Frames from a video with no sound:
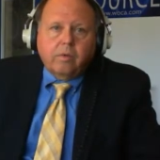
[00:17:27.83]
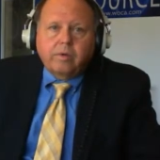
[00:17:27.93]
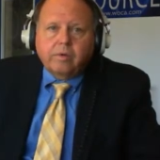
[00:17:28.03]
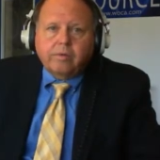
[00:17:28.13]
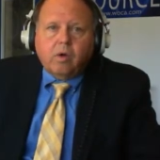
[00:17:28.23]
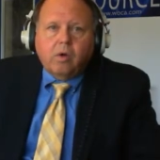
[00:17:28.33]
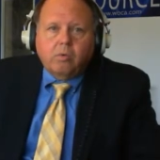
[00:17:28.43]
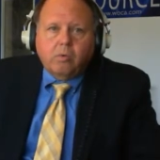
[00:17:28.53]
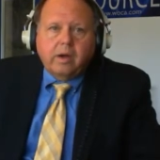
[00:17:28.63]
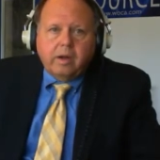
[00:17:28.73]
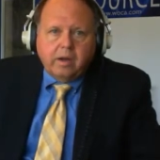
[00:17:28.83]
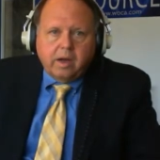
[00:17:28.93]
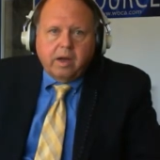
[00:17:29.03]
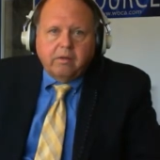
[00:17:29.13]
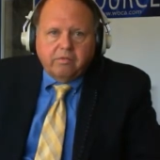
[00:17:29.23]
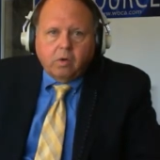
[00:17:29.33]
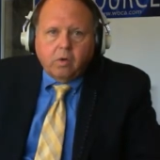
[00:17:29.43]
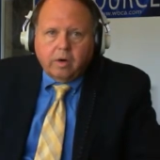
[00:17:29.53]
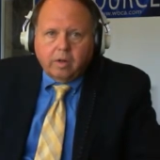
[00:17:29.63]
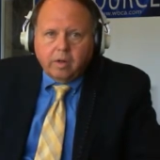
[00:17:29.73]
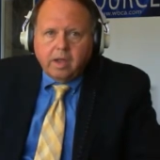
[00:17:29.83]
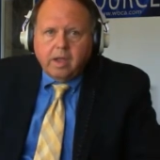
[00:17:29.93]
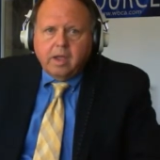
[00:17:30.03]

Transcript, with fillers: lawyers already right. in Florida,